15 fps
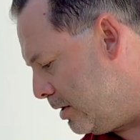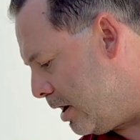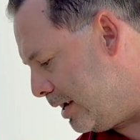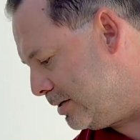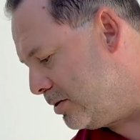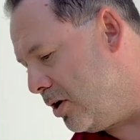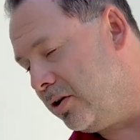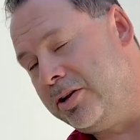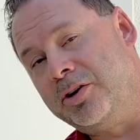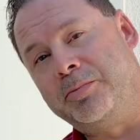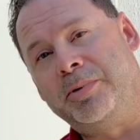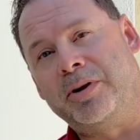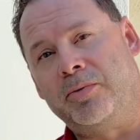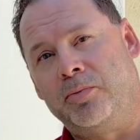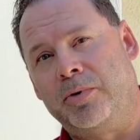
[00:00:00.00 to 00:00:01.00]
I saw a little
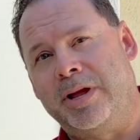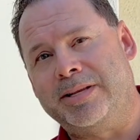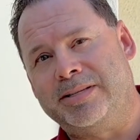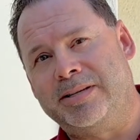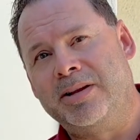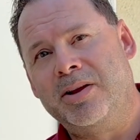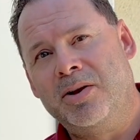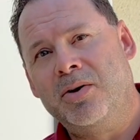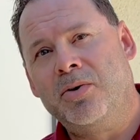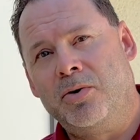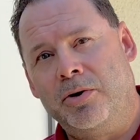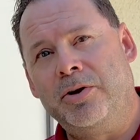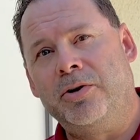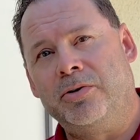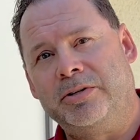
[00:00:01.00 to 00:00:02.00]
bit of rust or